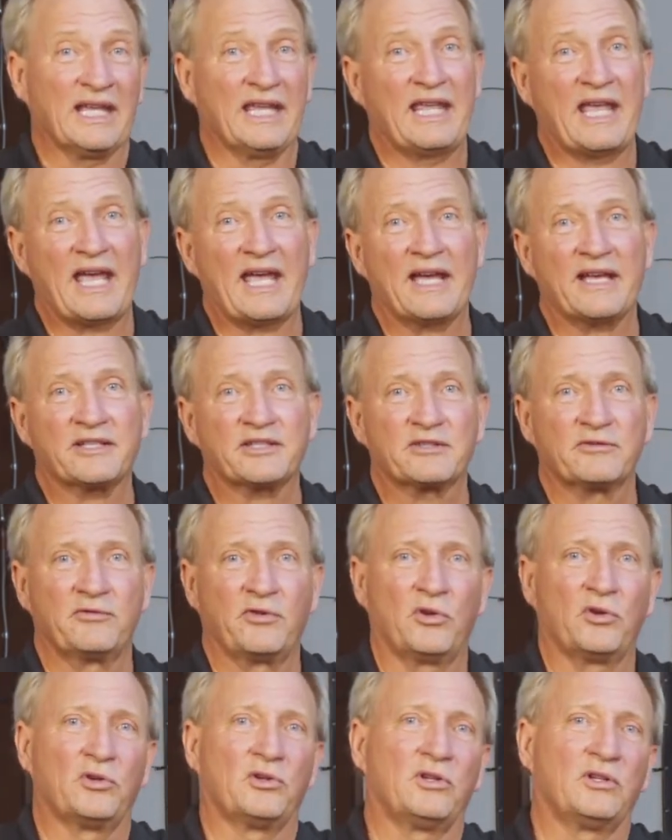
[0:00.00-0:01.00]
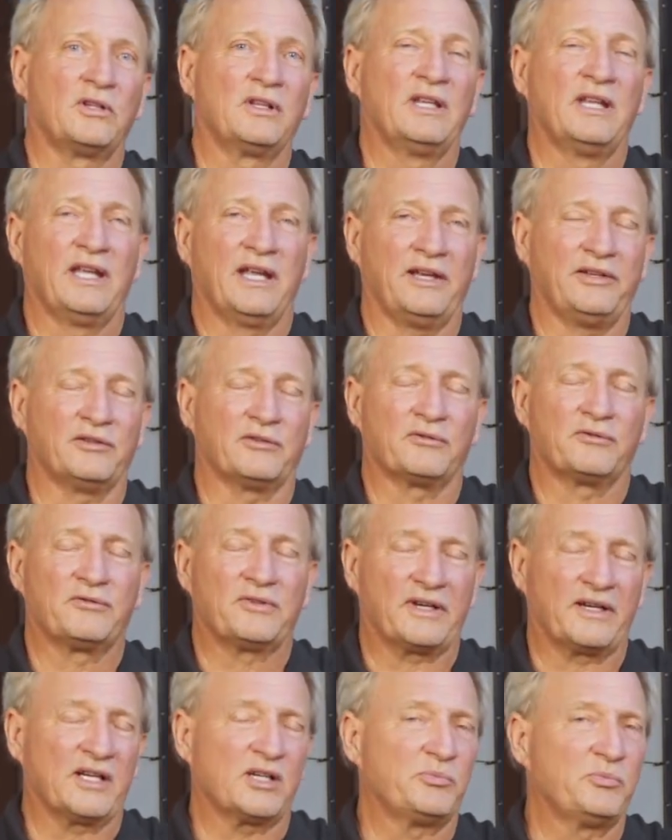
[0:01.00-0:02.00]
gas fuel in your
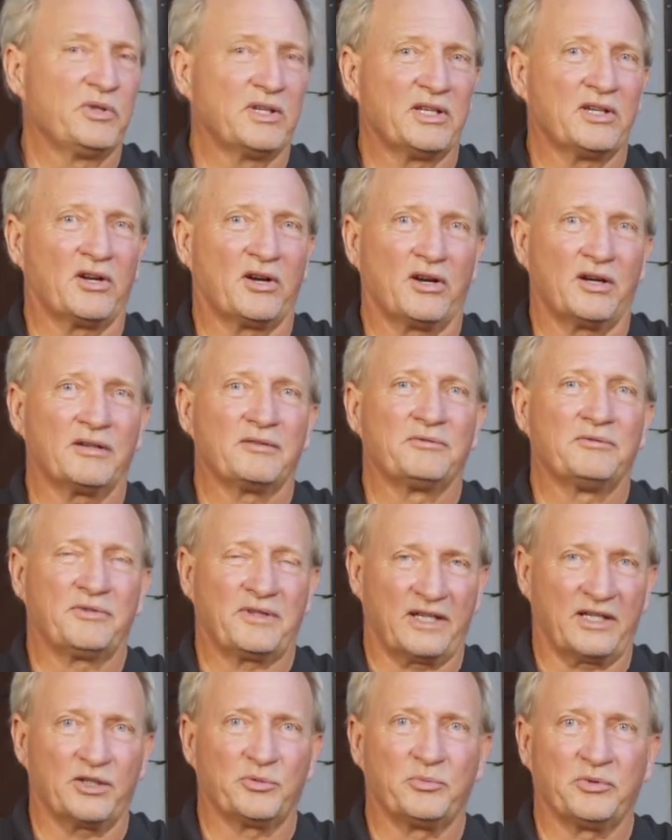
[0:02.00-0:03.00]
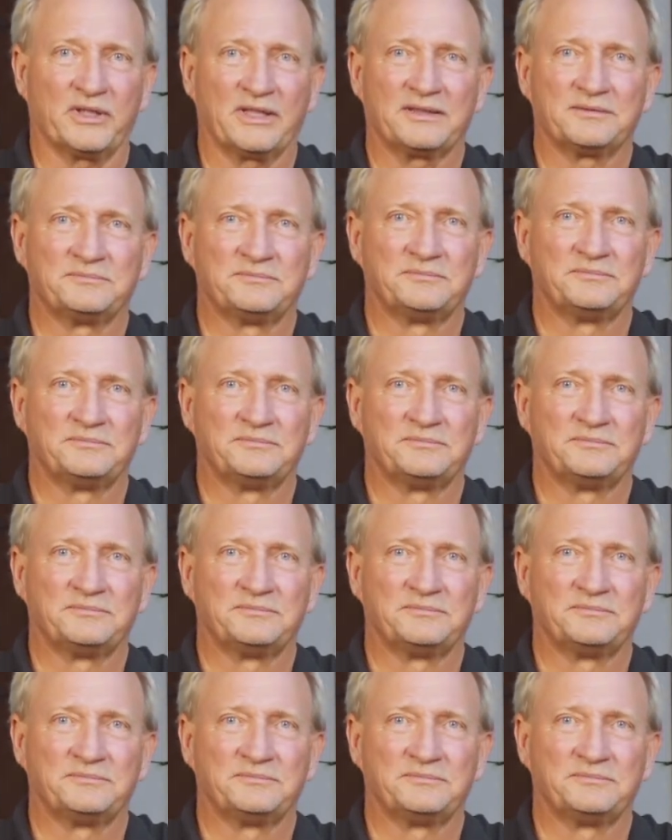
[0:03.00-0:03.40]
Fire Pit Art fire pit.